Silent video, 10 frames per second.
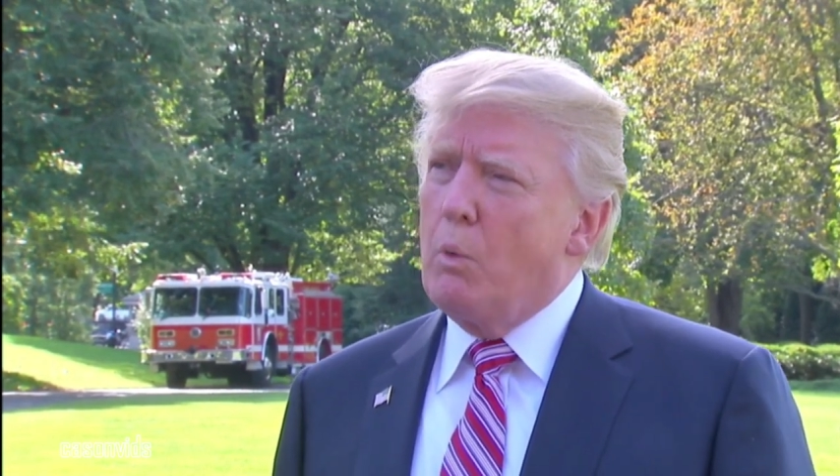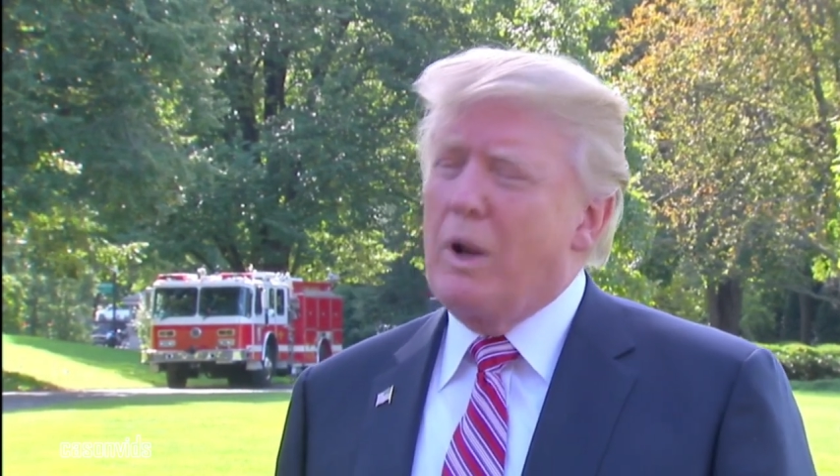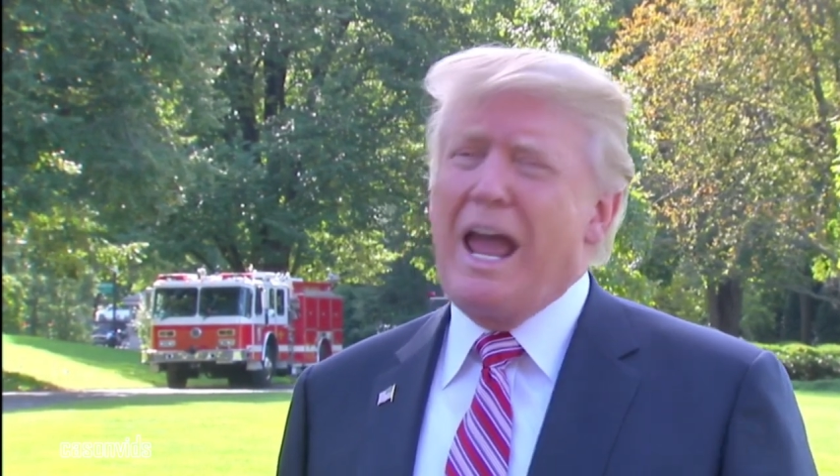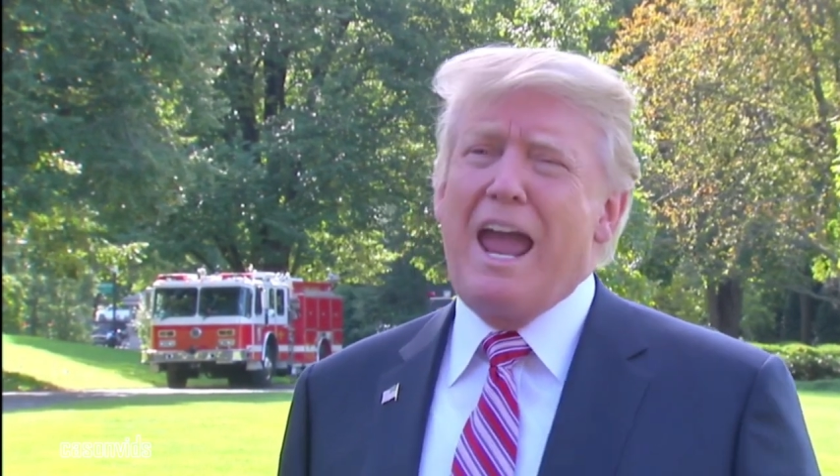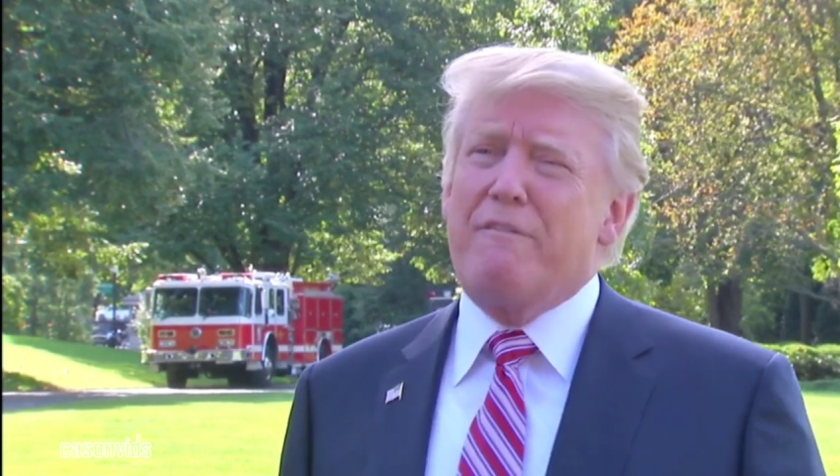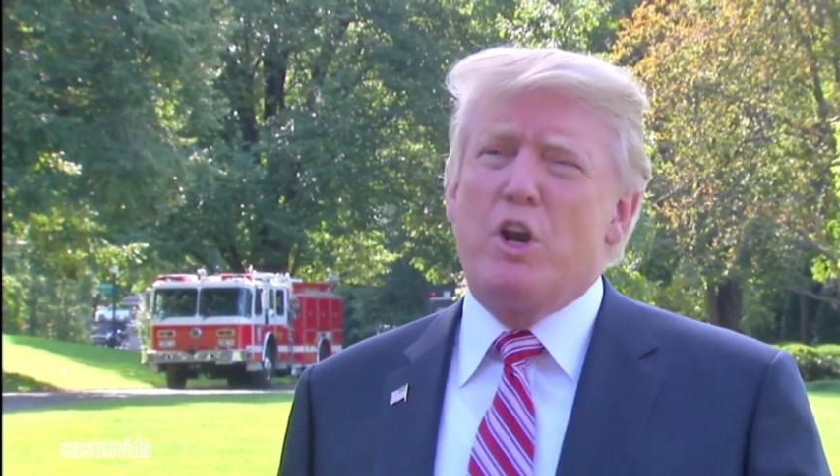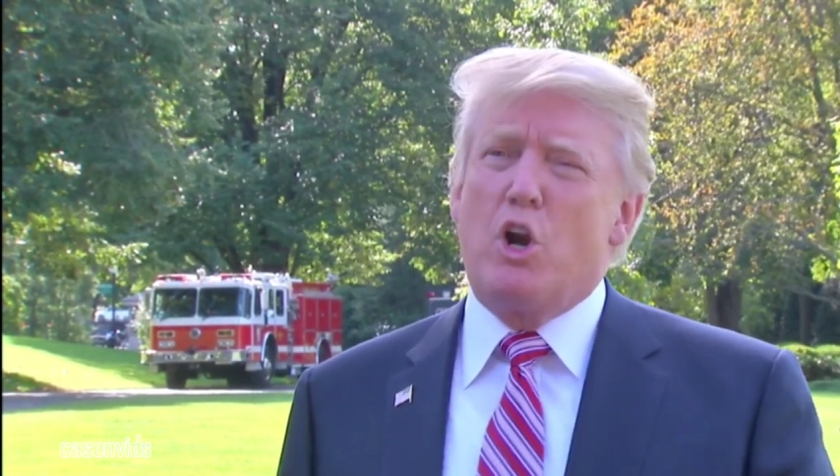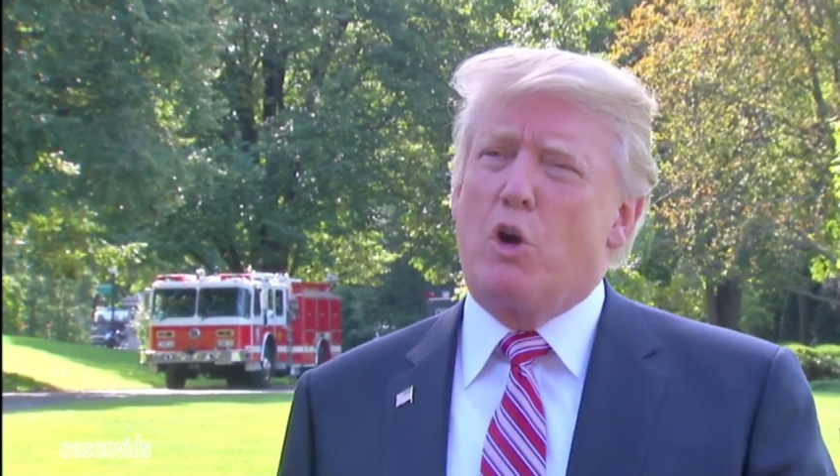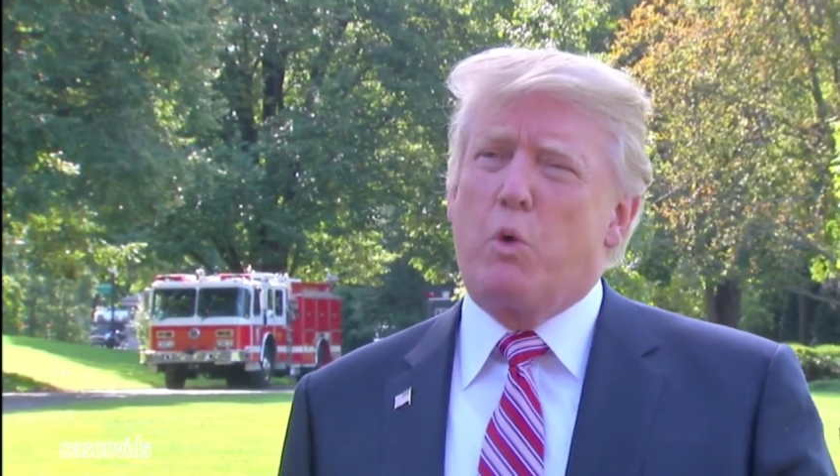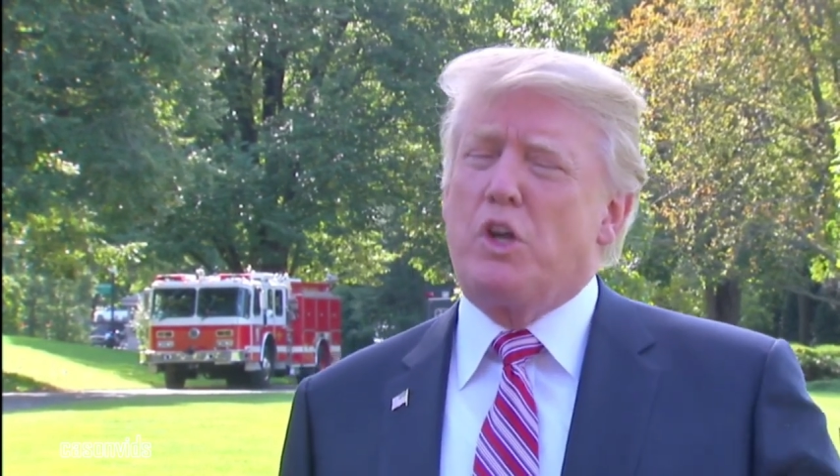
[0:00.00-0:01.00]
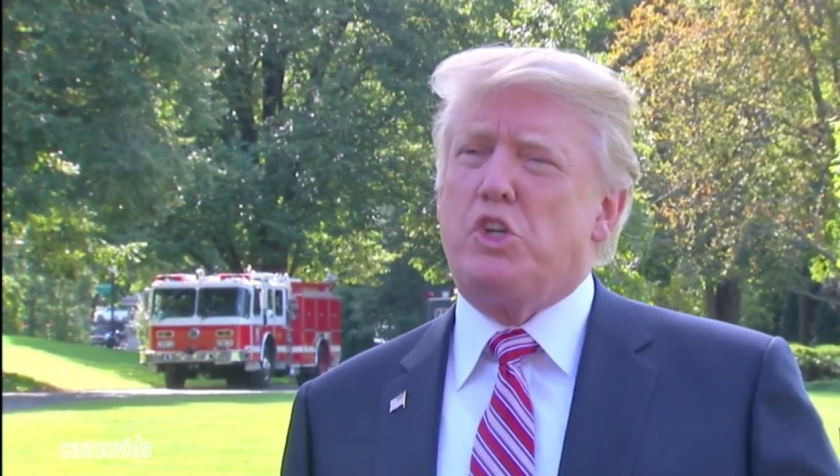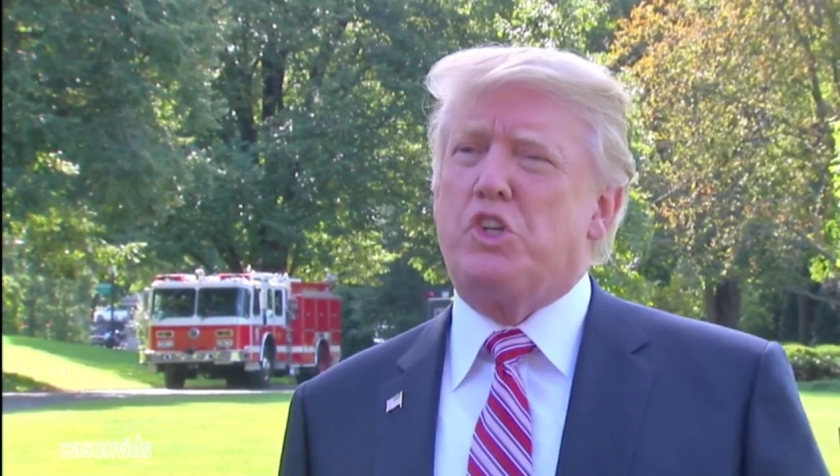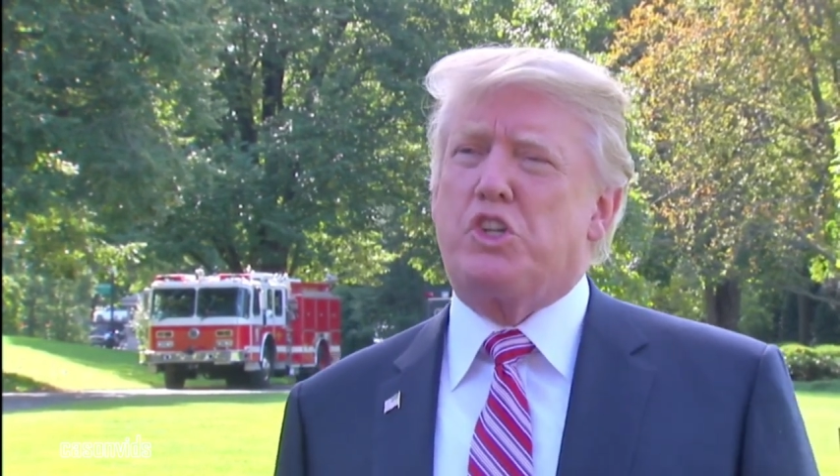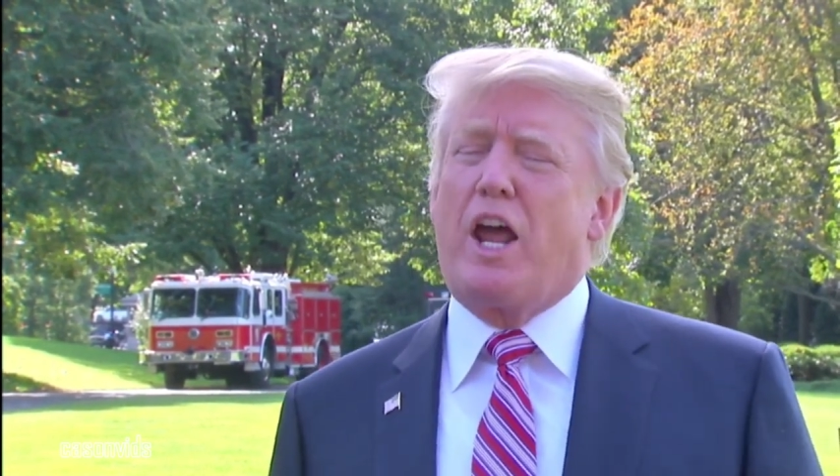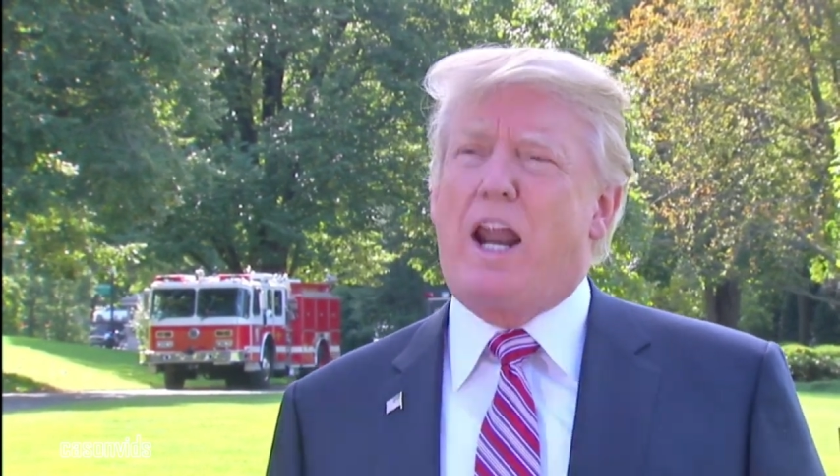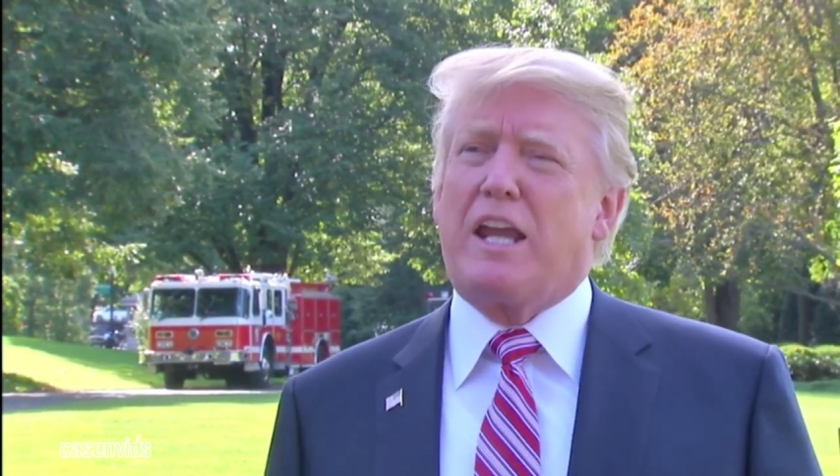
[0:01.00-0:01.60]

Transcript: Well, I haven't heard what she said.